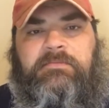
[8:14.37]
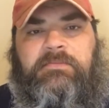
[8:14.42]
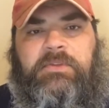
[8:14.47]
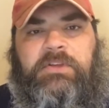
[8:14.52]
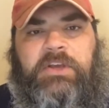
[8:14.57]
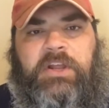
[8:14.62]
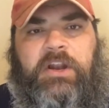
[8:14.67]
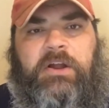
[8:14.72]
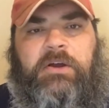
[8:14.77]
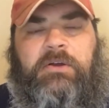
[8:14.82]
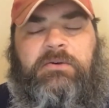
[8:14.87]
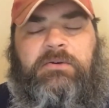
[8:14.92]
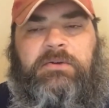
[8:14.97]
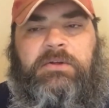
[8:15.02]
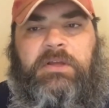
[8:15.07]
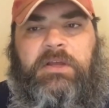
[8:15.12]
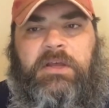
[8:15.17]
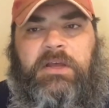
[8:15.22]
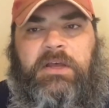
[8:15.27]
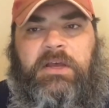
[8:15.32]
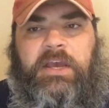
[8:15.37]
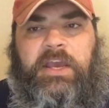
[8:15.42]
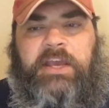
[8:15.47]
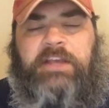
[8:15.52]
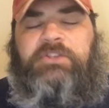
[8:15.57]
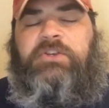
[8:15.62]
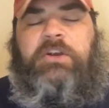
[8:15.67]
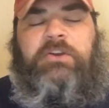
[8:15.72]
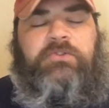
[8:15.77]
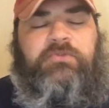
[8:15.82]
You know, he
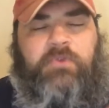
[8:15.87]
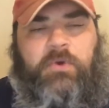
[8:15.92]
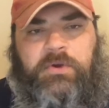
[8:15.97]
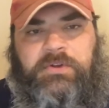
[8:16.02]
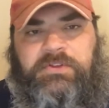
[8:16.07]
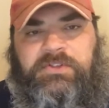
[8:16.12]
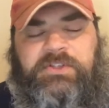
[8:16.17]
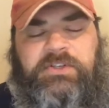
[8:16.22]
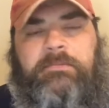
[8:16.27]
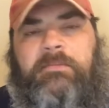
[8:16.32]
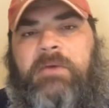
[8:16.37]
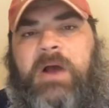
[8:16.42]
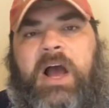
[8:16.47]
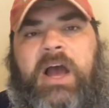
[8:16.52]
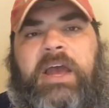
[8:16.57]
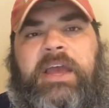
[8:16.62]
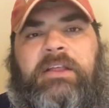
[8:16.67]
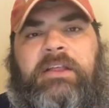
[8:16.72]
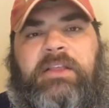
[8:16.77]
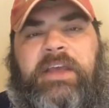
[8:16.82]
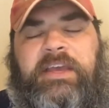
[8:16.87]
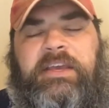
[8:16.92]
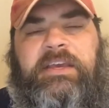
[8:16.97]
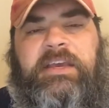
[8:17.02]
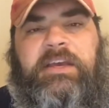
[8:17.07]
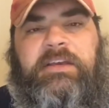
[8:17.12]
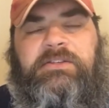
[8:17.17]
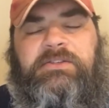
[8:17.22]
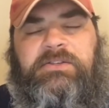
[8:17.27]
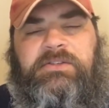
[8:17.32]
started throwing some high leg
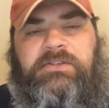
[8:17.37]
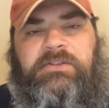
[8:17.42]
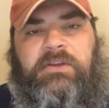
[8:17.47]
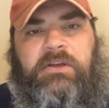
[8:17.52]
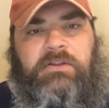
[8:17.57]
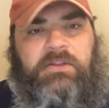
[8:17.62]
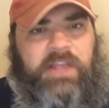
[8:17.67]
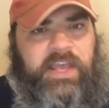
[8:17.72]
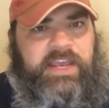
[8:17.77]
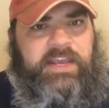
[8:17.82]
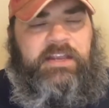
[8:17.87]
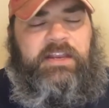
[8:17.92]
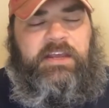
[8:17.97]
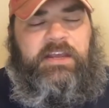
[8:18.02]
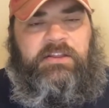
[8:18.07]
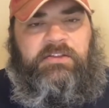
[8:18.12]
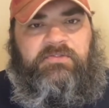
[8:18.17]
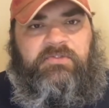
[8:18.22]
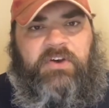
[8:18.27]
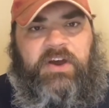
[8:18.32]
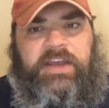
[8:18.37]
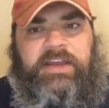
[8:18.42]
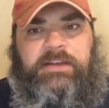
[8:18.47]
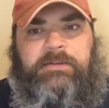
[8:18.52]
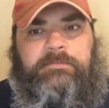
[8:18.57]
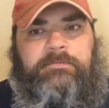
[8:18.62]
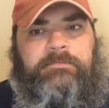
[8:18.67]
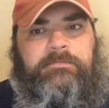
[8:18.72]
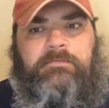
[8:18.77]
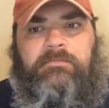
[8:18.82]
kicks late in the fight
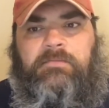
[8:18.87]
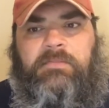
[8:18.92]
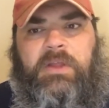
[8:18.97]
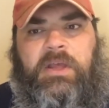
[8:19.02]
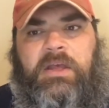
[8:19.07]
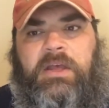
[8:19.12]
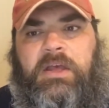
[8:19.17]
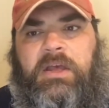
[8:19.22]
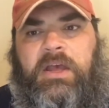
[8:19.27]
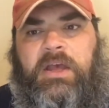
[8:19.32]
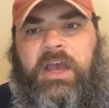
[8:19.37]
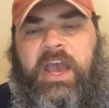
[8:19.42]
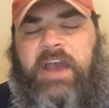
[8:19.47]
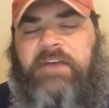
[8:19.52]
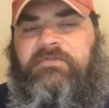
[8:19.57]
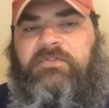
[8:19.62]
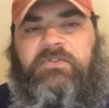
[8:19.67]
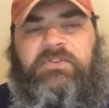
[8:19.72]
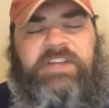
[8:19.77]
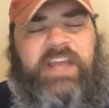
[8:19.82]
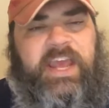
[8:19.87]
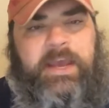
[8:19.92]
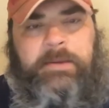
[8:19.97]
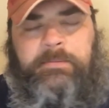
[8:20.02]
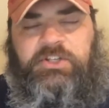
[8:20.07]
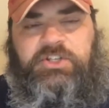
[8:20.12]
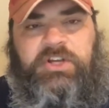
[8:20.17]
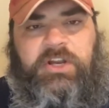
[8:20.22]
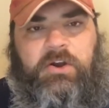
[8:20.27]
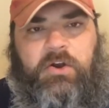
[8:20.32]
after
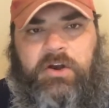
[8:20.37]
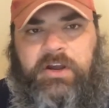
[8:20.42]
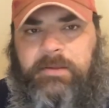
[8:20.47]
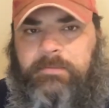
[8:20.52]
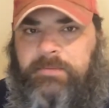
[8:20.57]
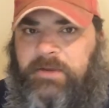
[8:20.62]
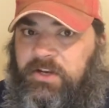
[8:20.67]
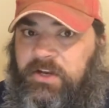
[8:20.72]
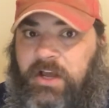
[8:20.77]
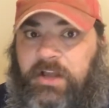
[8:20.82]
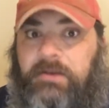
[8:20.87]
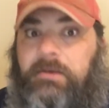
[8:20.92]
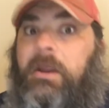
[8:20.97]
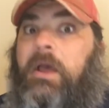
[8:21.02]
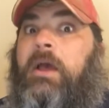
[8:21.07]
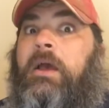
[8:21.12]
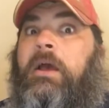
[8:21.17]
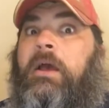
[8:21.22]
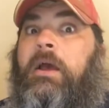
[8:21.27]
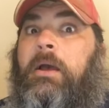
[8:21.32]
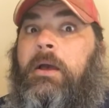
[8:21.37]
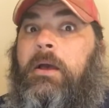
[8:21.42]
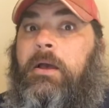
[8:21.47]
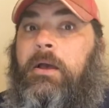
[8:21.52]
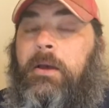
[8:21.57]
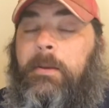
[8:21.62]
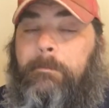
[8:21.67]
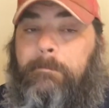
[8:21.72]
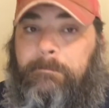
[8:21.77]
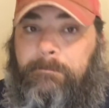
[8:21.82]
damage had already been done
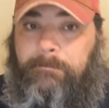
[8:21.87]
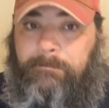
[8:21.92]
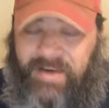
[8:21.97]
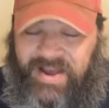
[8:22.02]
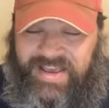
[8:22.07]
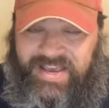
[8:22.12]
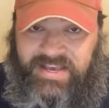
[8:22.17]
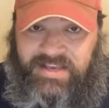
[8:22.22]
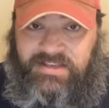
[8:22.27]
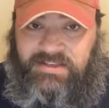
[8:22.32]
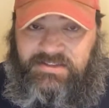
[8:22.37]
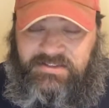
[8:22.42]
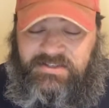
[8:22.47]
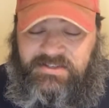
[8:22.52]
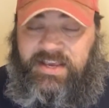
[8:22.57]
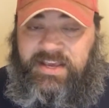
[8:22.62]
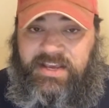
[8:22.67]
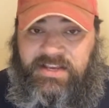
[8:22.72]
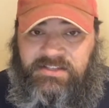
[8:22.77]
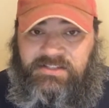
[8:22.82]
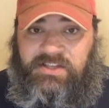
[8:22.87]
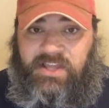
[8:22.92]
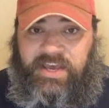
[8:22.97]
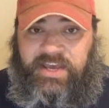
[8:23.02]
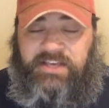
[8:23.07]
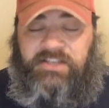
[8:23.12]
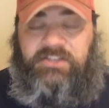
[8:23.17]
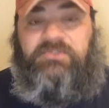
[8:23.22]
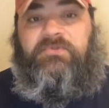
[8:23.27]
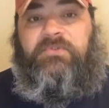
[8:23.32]
to his
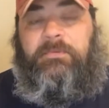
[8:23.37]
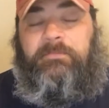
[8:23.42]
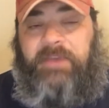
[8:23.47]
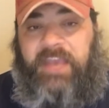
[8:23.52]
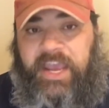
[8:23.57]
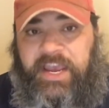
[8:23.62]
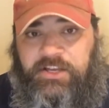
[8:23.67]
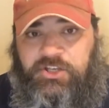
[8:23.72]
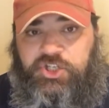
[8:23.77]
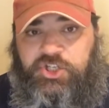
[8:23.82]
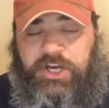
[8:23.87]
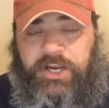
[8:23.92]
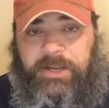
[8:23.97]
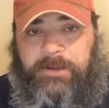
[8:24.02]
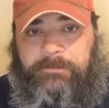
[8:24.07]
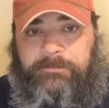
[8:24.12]
legs from Gaethje.